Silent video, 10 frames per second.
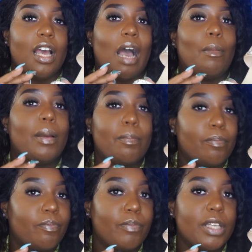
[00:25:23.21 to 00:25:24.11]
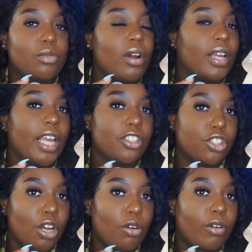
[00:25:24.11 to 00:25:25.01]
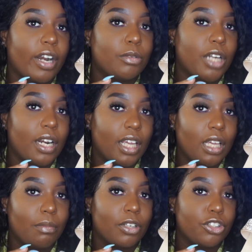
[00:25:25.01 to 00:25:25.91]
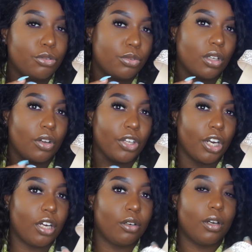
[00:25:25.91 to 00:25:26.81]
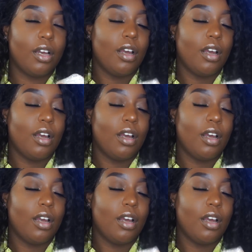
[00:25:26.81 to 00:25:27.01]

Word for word: I'm going to mess around and catch a toe cramp trying to keep my shoes on, you know.